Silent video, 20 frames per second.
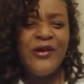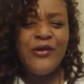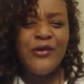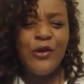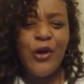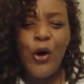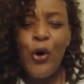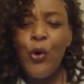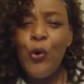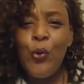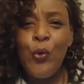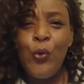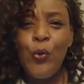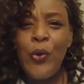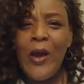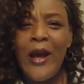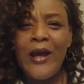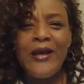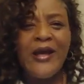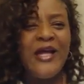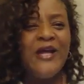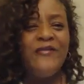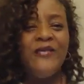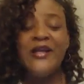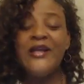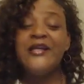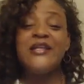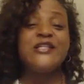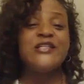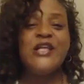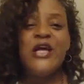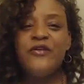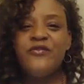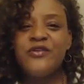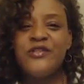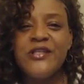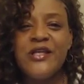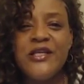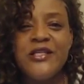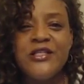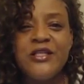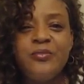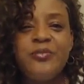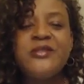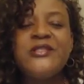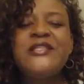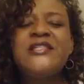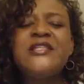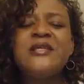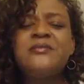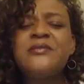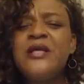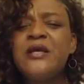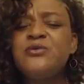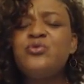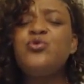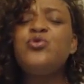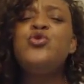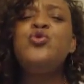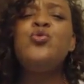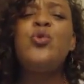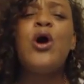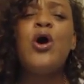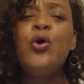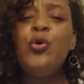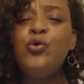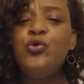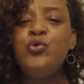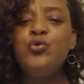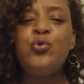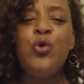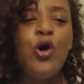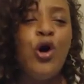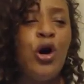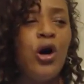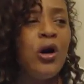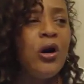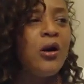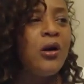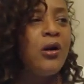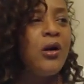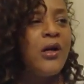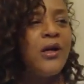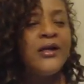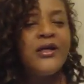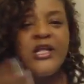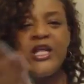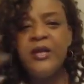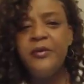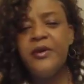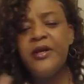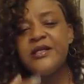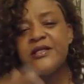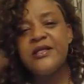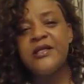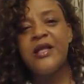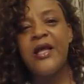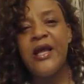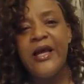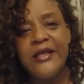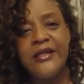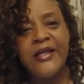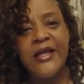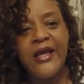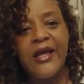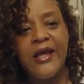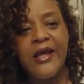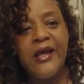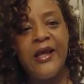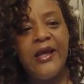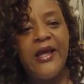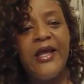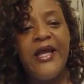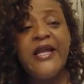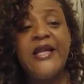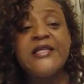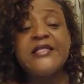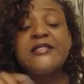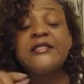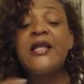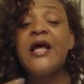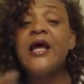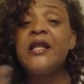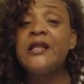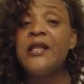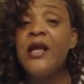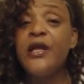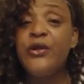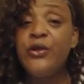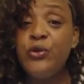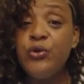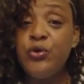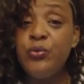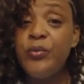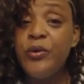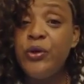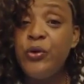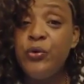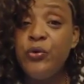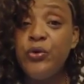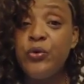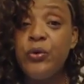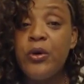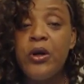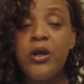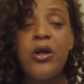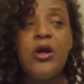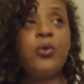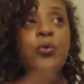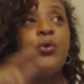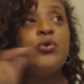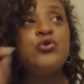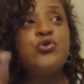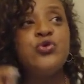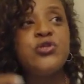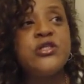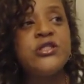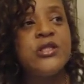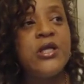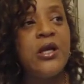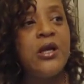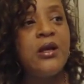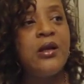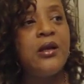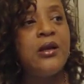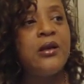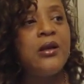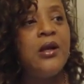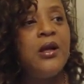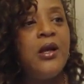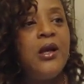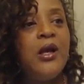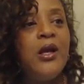know. How did I even get in this conversation? But see, sometimes when you are who you are, the enemy doesn't like that. He does not like you to be who you are. He don't want you to shine.